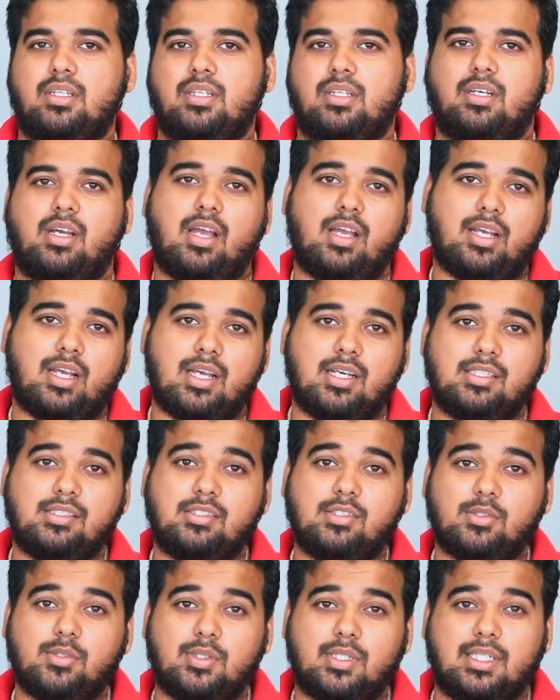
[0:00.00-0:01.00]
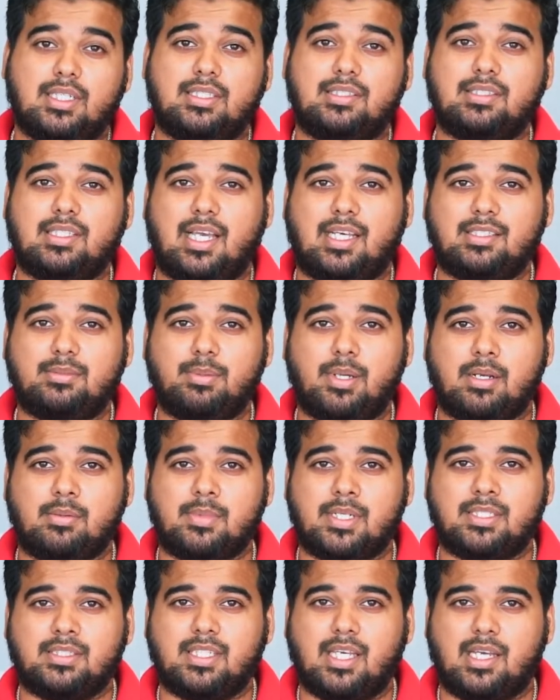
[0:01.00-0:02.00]
Alright guys, so it's
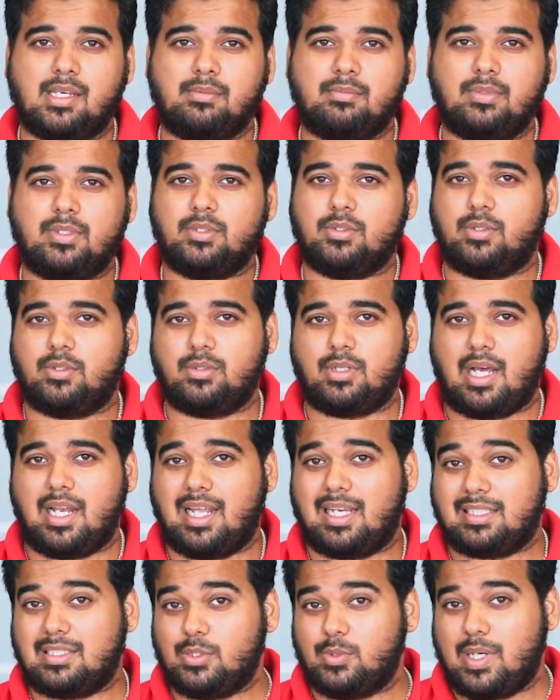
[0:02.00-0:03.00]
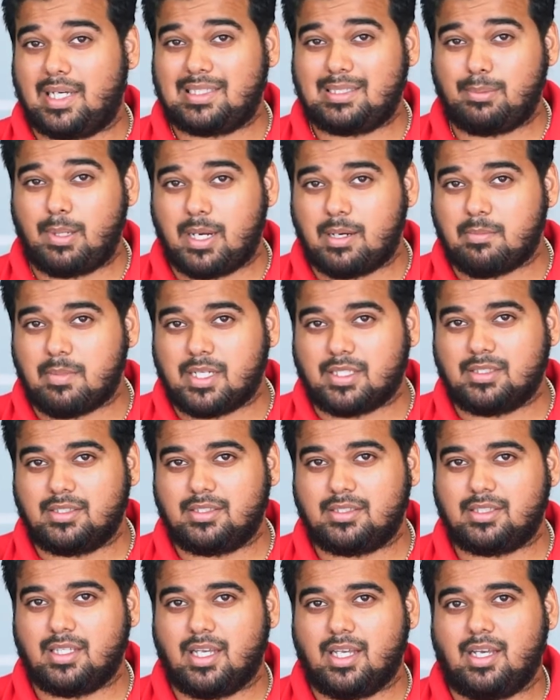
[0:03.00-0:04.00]
experiment time. You know, I like to do
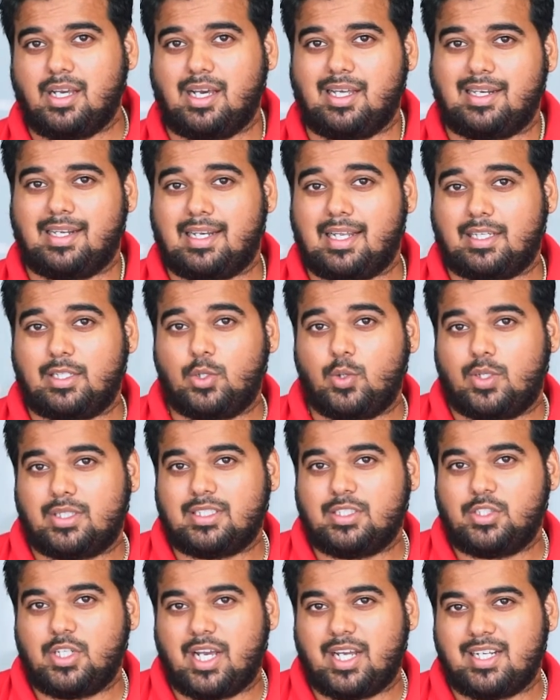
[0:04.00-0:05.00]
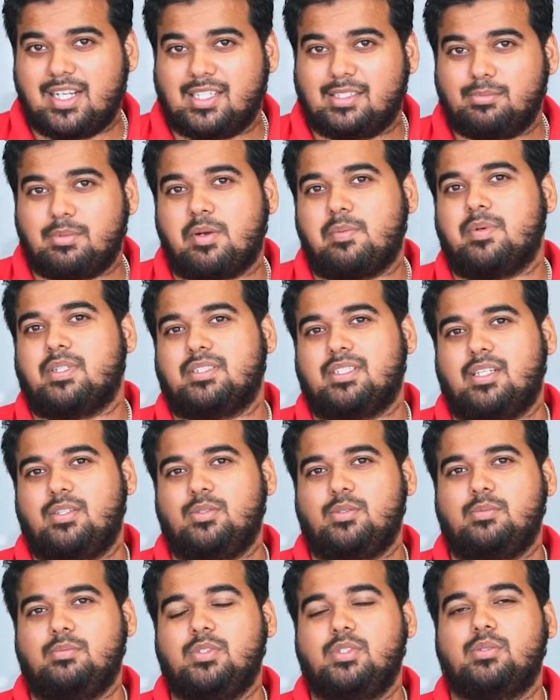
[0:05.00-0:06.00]
experiments and I like you all to try the experiments at
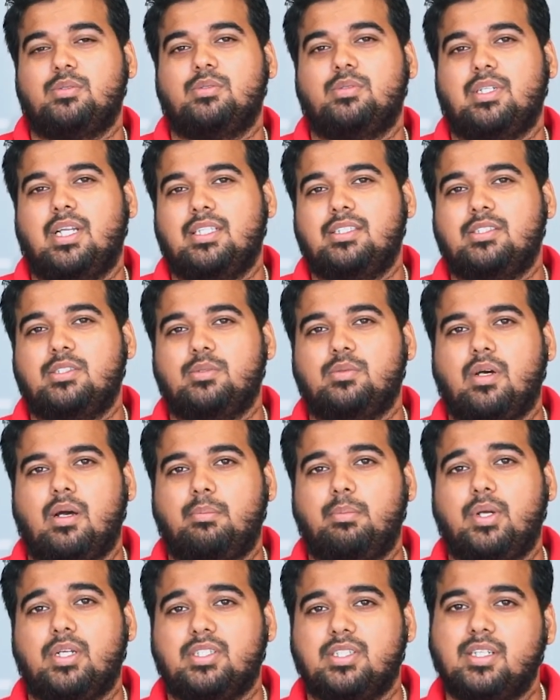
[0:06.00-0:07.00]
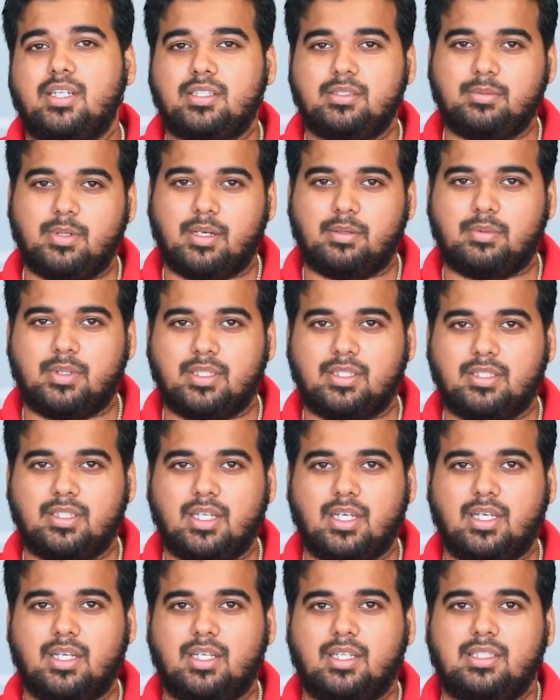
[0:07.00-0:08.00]
home. So let's do a pressure experiment
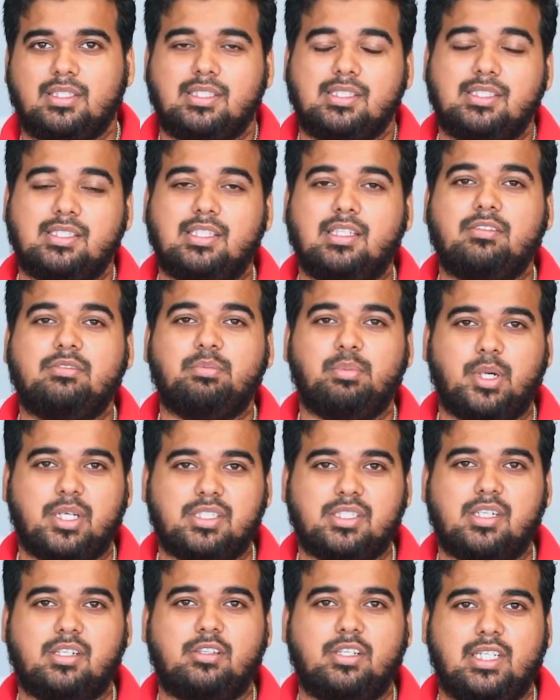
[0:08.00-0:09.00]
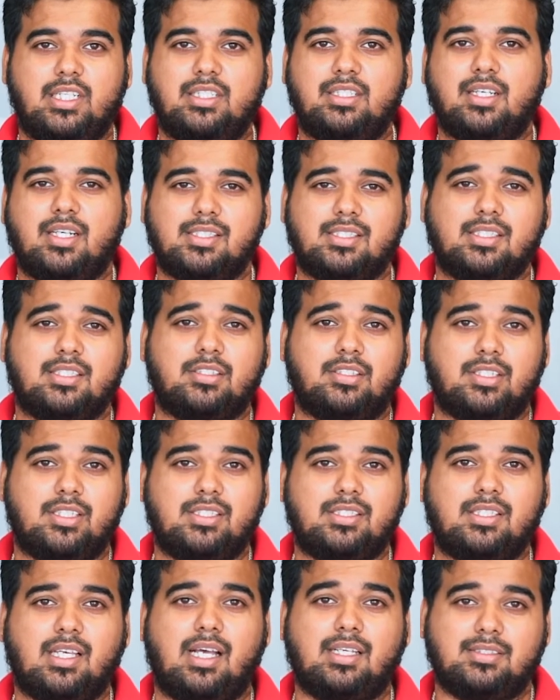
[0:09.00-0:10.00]
to see if pressure really does
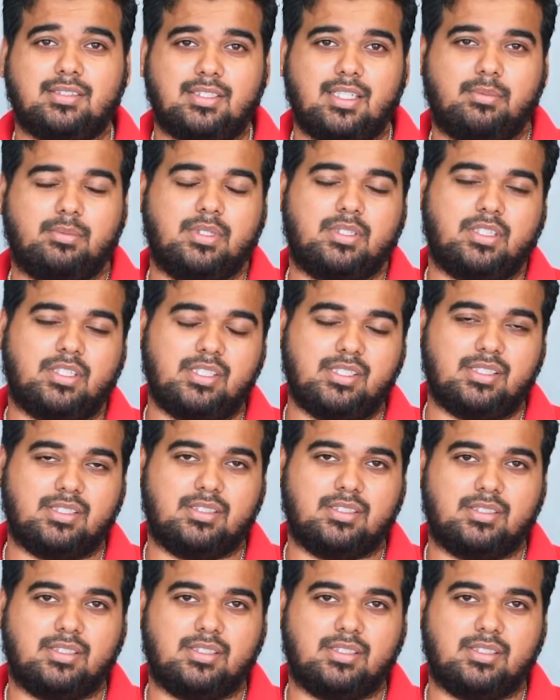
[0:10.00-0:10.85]
increase as depth increases.